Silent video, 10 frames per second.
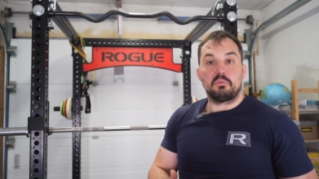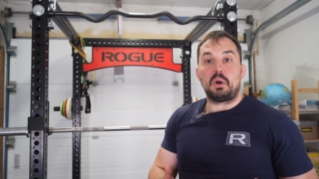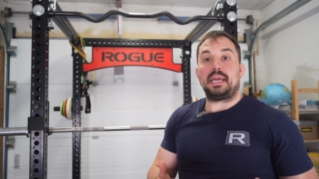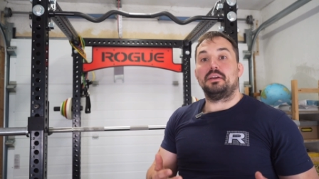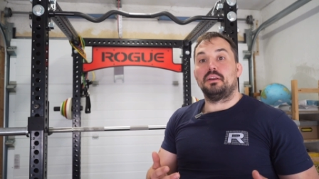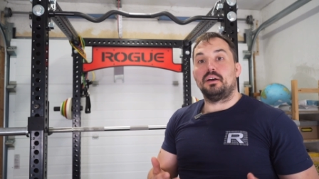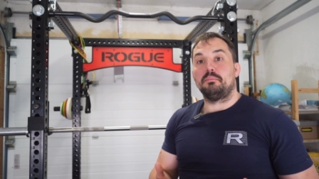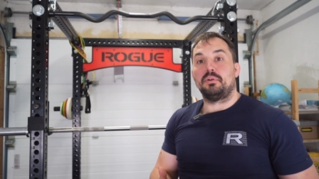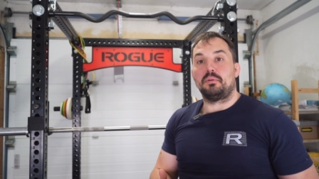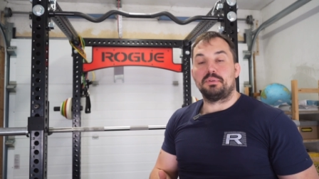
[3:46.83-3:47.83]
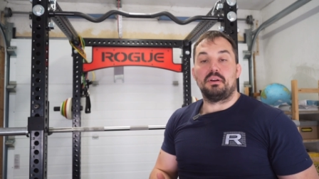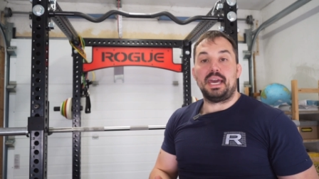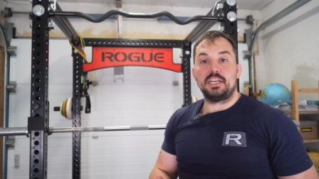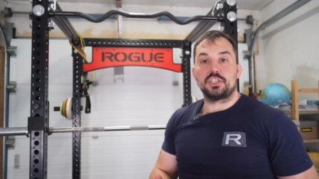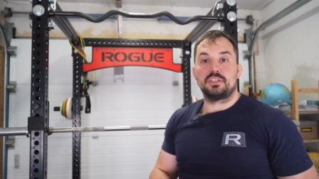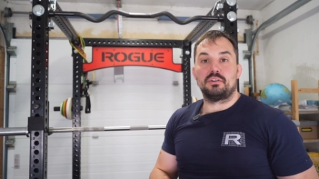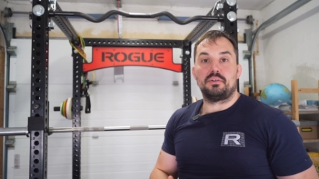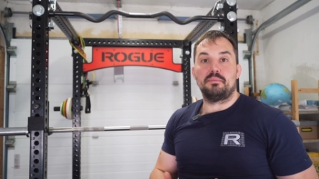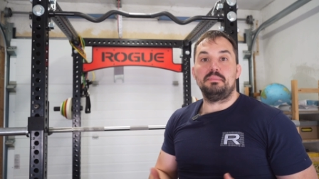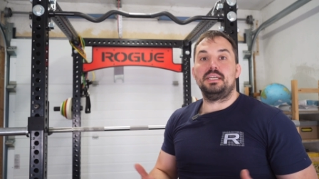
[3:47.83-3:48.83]
regular population
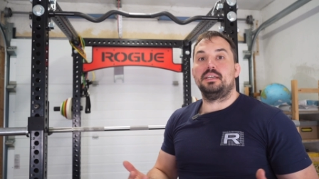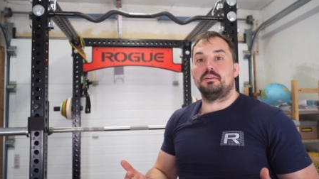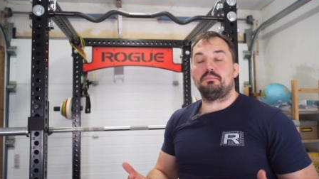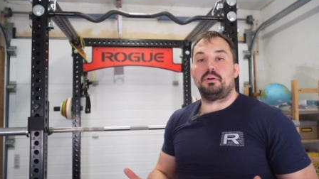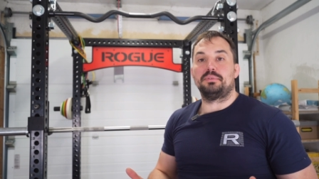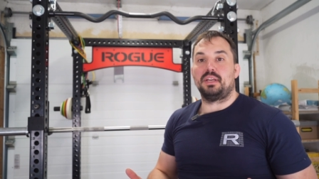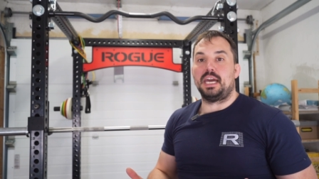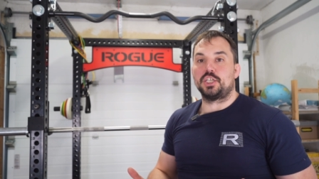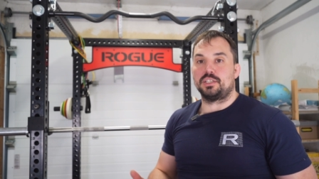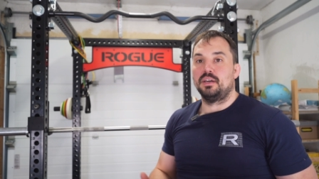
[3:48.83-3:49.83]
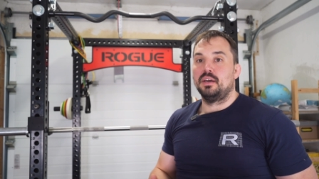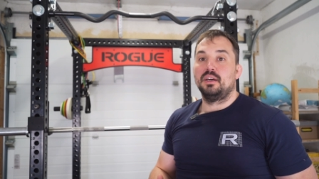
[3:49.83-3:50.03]
or the median population,